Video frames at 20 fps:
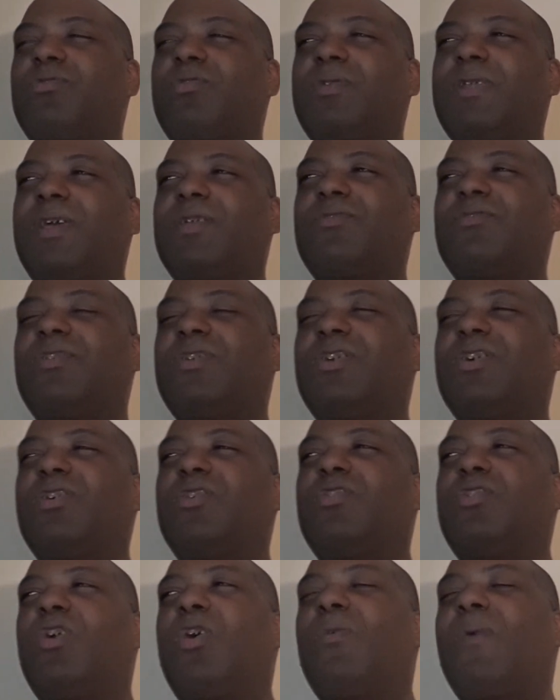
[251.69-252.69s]
so that she
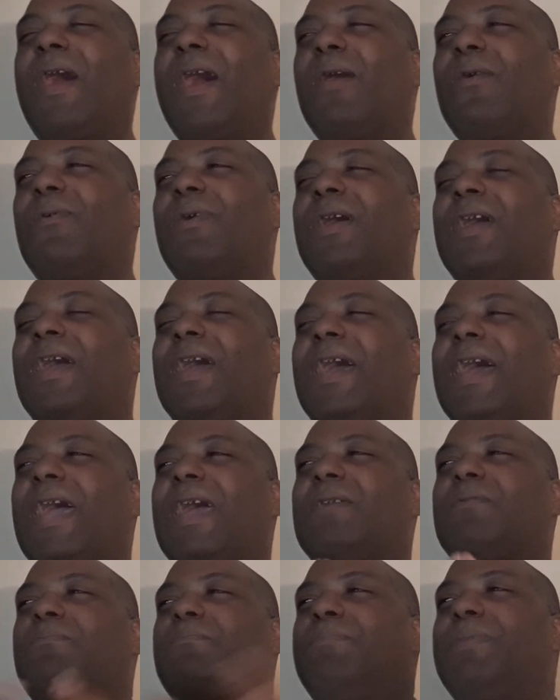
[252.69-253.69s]
can go out
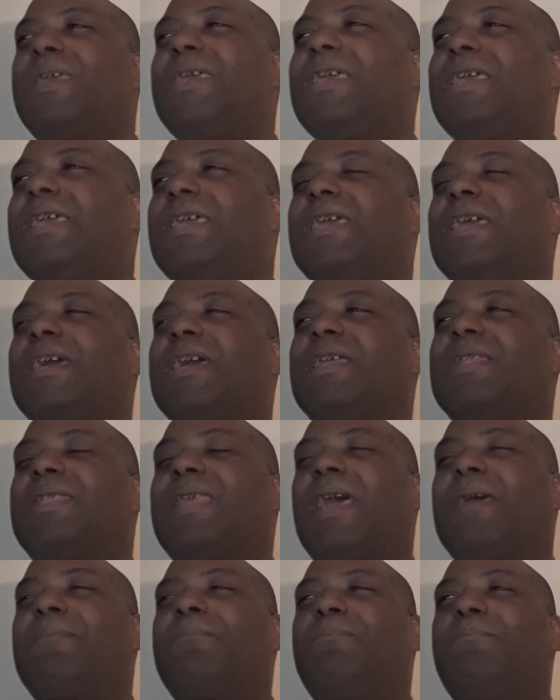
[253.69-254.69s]
and be
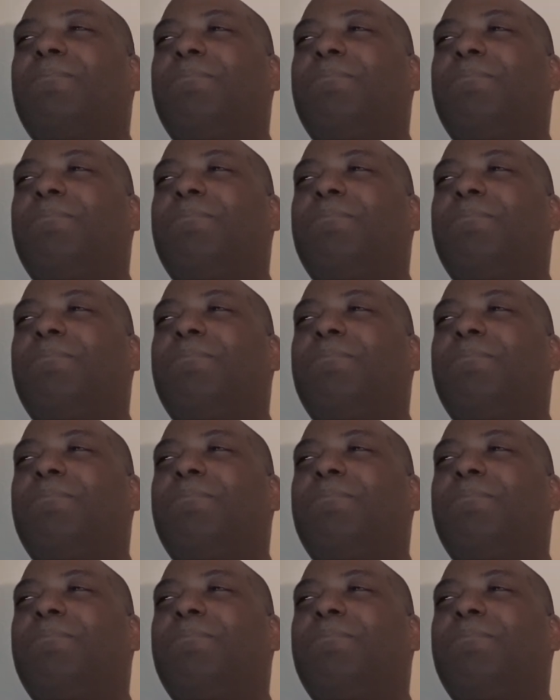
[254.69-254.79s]
that,